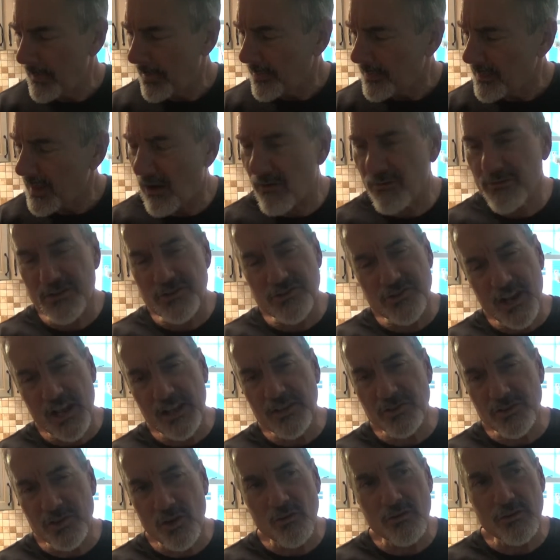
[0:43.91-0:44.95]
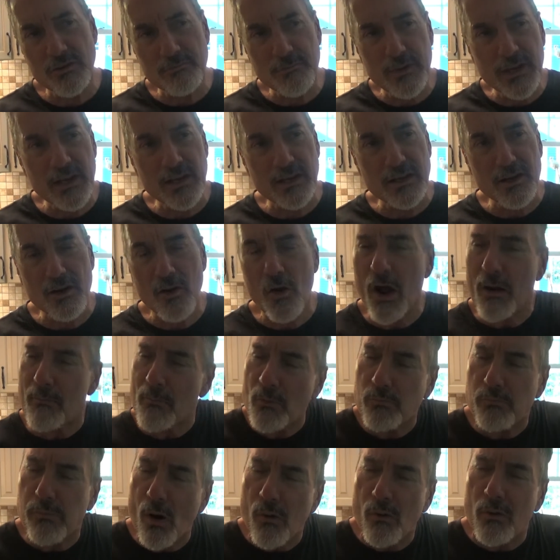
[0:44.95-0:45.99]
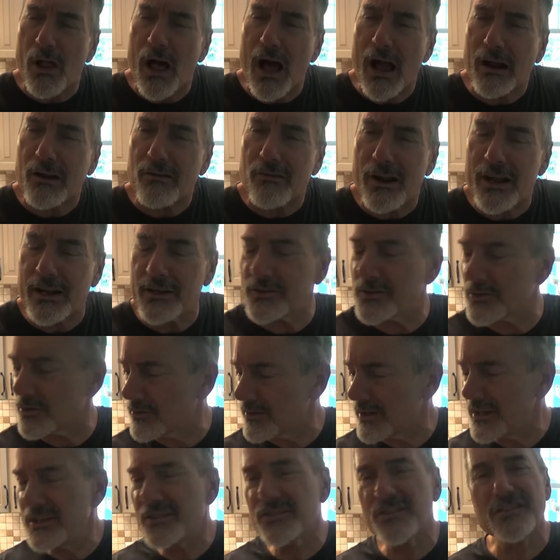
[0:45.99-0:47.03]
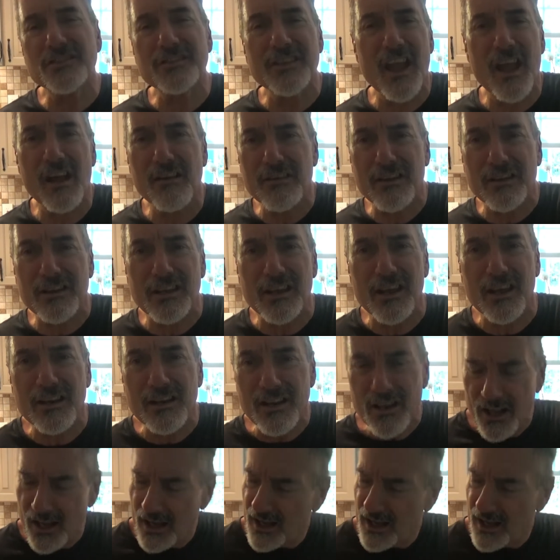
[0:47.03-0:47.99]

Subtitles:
Now, Vincenzo and me, you know, I'm a Polak, right? So he's an Italian kid.